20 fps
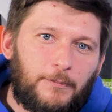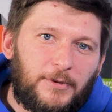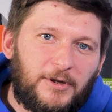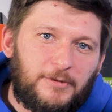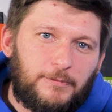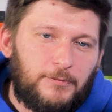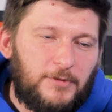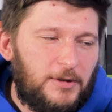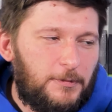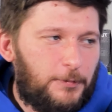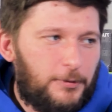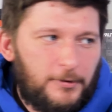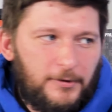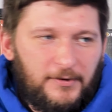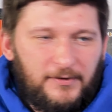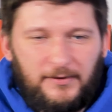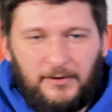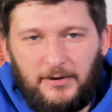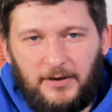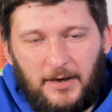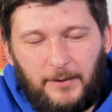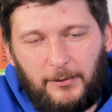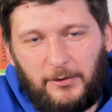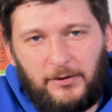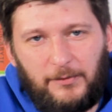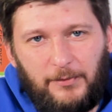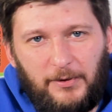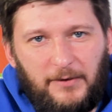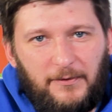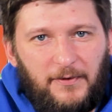but me personally I'm
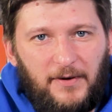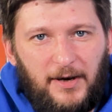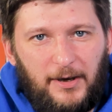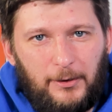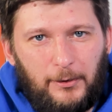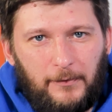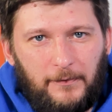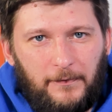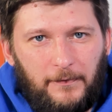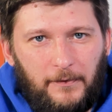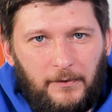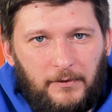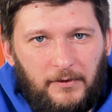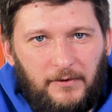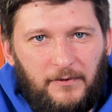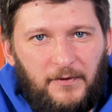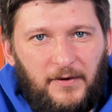not a big fan of the